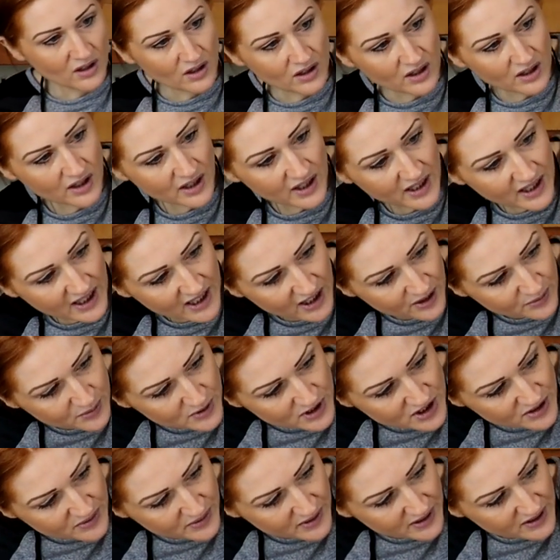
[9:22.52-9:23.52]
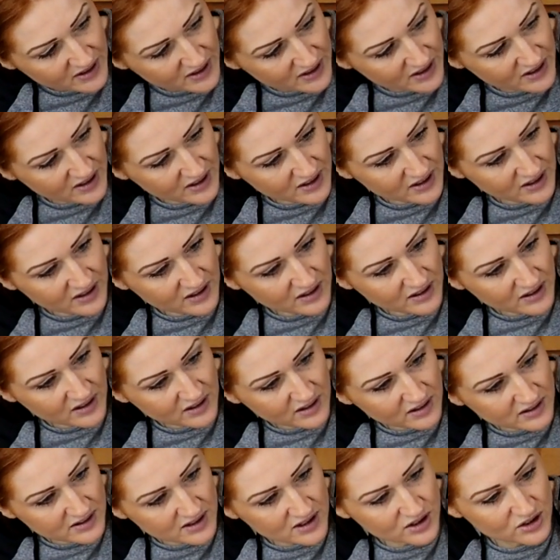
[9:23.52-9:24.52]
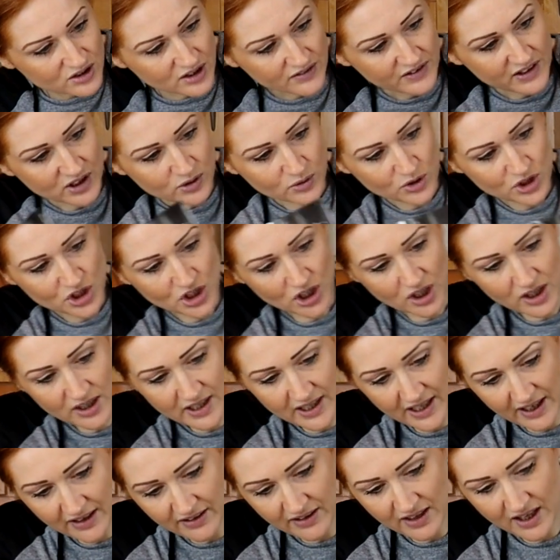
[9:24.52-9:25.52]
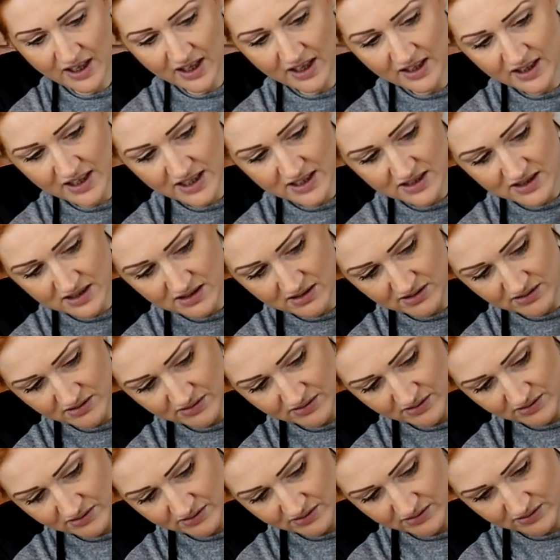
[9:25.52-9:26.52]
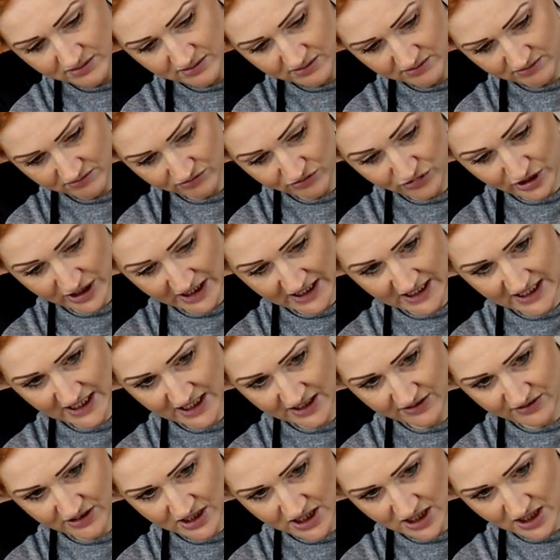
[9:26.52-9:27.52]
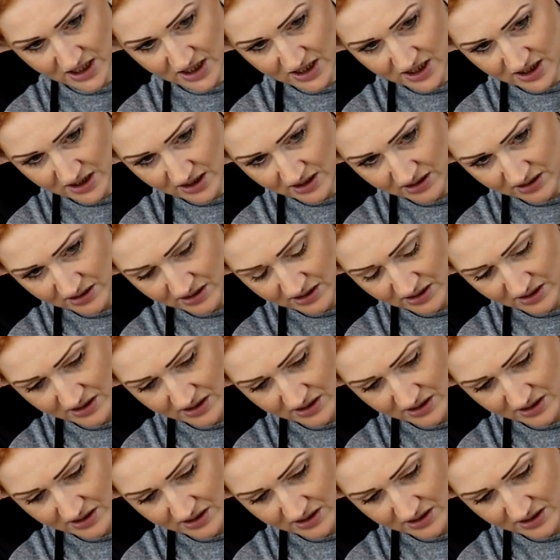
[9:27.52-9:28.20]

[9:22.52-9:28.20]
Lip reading: Okay, how are we doing? Seem to have a little chunk out there, that's really irritating.